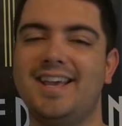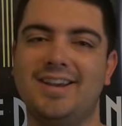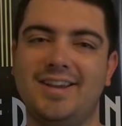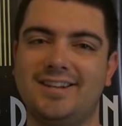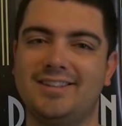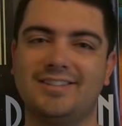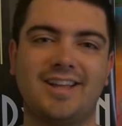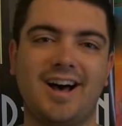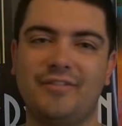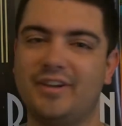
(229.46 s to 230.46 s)
in the
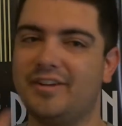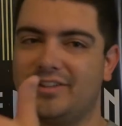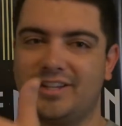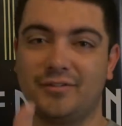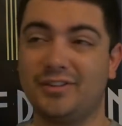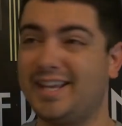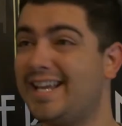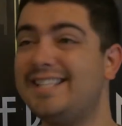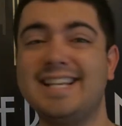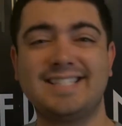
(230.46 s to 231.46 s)
lava and everything for
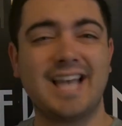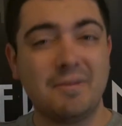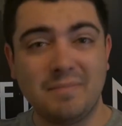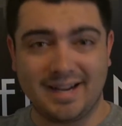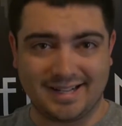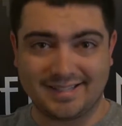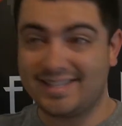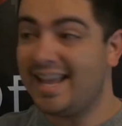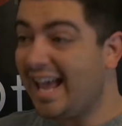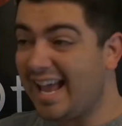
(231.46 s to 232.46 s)
like, it's like ten
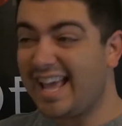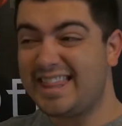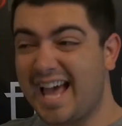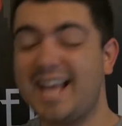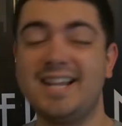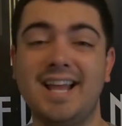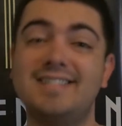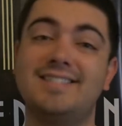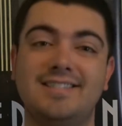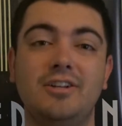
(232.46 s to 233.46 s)
minutes. That,
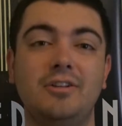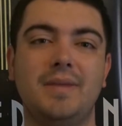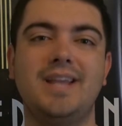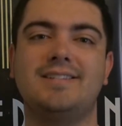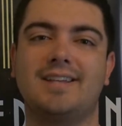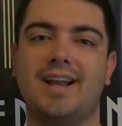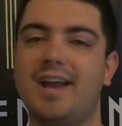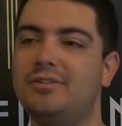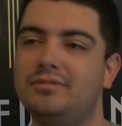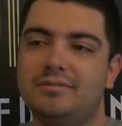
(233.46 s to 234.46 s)
that's still amazing.
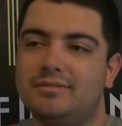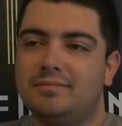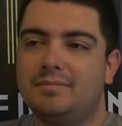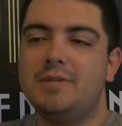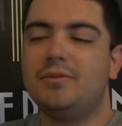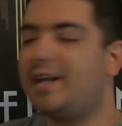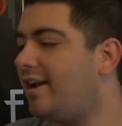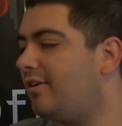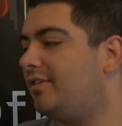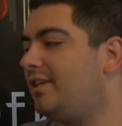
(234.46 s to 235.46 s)
I don't... People can
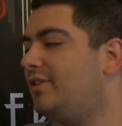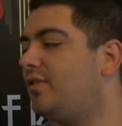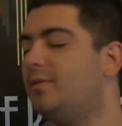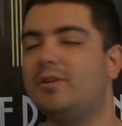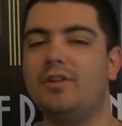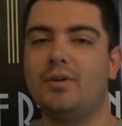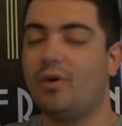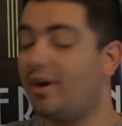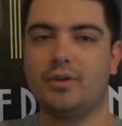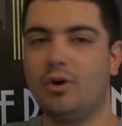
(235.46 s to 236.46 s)
hate on these films all they
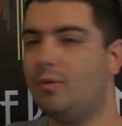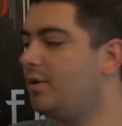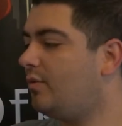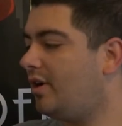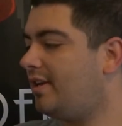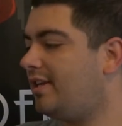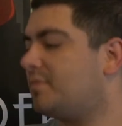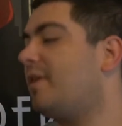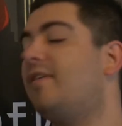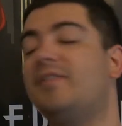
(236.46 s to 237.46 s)
want. Obi-Wan is
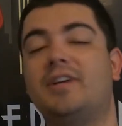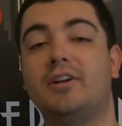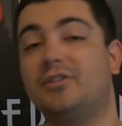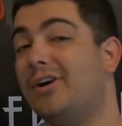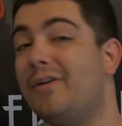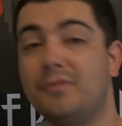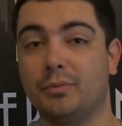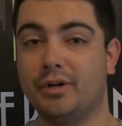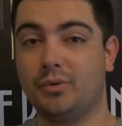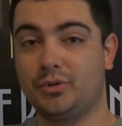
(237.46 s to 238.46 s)
my favorite character of the
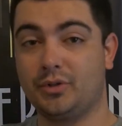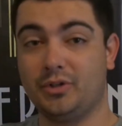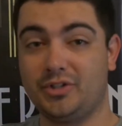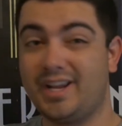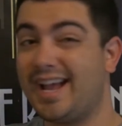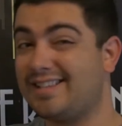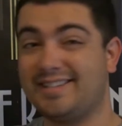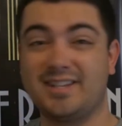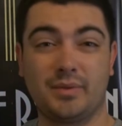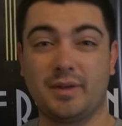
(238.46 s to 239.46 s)
prequel trilogy, as I
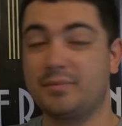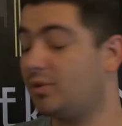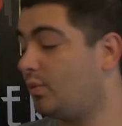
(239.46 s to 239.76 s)
said with episode